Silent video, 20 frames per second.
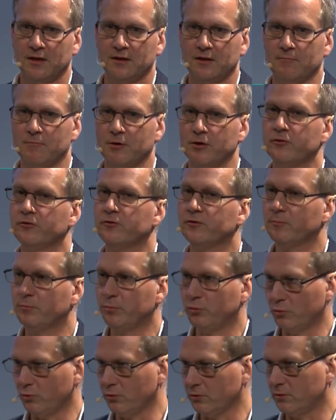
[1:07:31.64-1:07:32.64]
the most
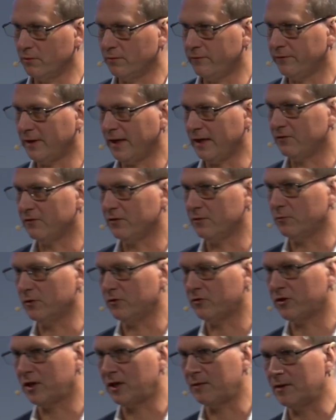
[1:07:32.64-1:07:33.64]
important factor
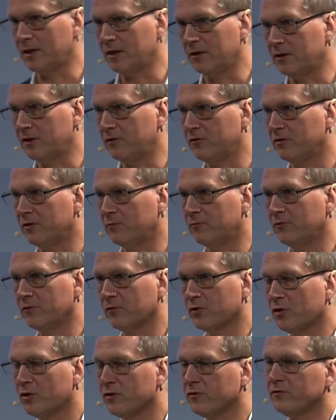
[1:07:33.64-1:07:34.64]
which came out in terms
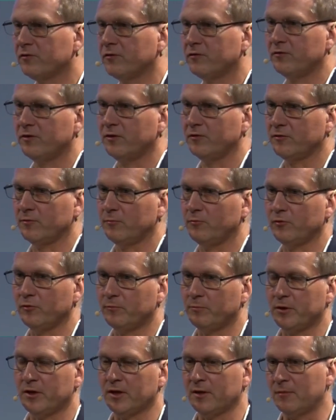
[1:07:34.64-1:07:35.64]
of cost of systems was
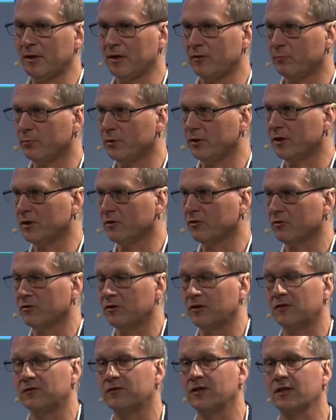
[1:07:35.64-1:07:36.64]
biomass production.
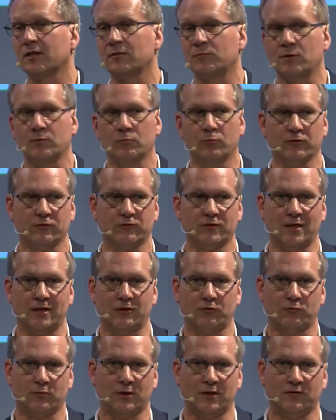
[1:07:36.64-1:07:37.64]
The second one was
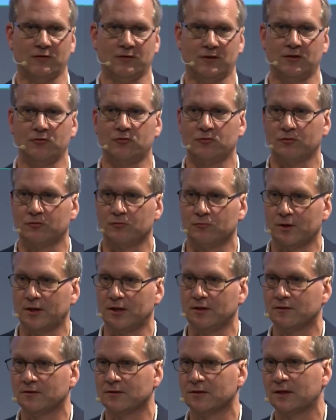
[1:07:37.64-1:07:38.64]
tax rates and interest
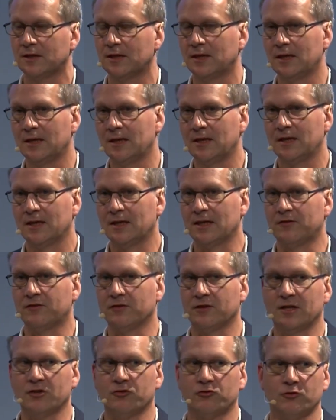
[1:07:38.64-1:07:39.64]
rates. And
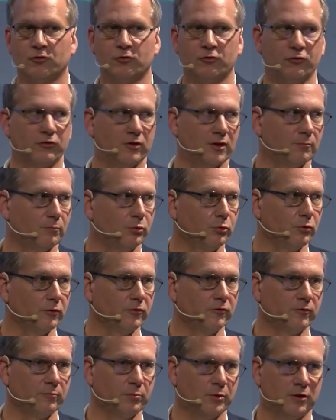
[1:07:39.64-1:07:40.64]
so that shows you the
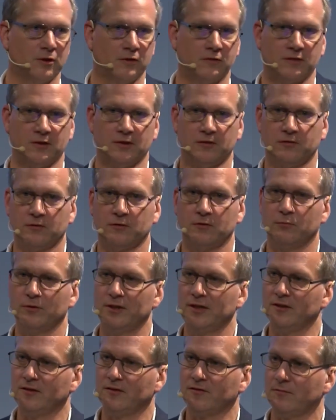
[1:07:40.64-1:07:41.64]
importance of policy. So it
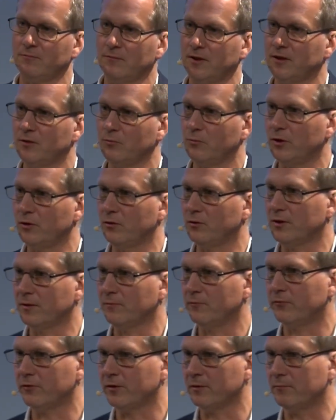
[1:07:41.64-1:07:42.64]
really doesn't matter where you come
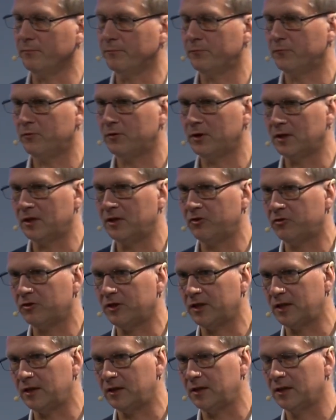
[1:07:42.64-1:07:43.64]
from.
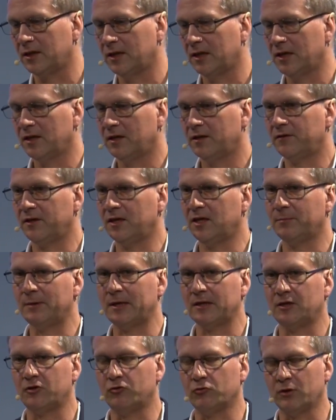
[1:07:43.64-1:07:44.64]
Initially, think
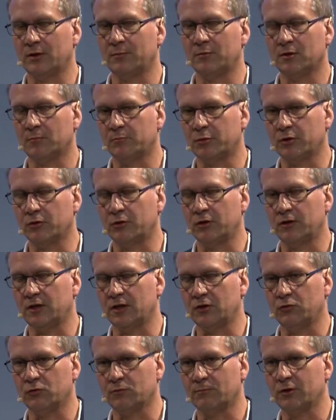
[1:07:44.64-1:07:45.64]
about the dream component
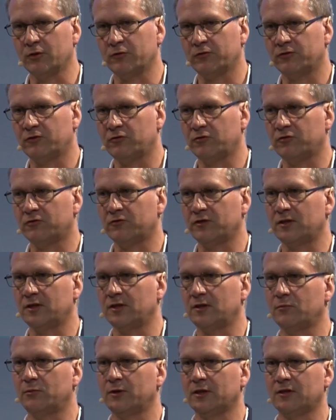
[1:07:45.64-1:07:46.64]
that you're most interested
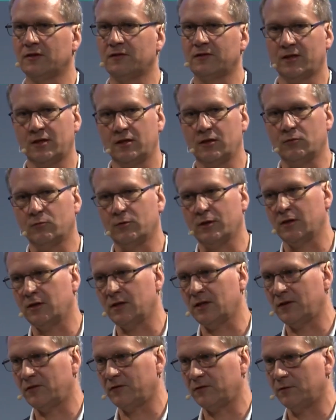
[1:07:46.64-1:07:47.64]
in, and we can tell you whether
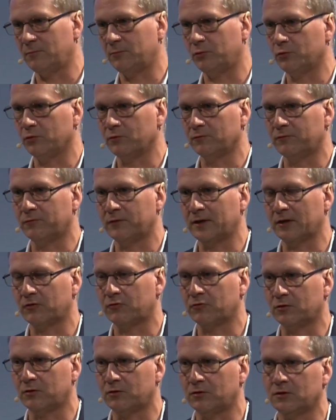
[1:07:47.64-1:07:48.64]
that's an important
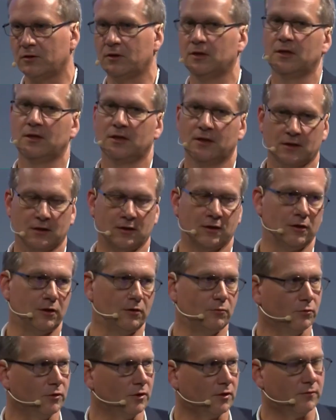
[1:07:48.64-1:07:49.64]
factor or not, and then
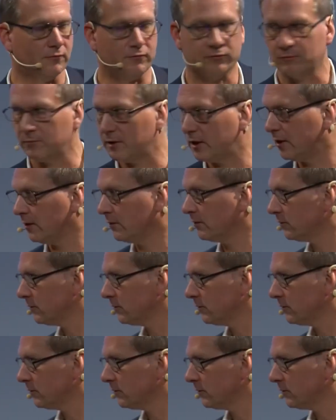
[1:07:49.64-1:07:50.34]
you work it from there.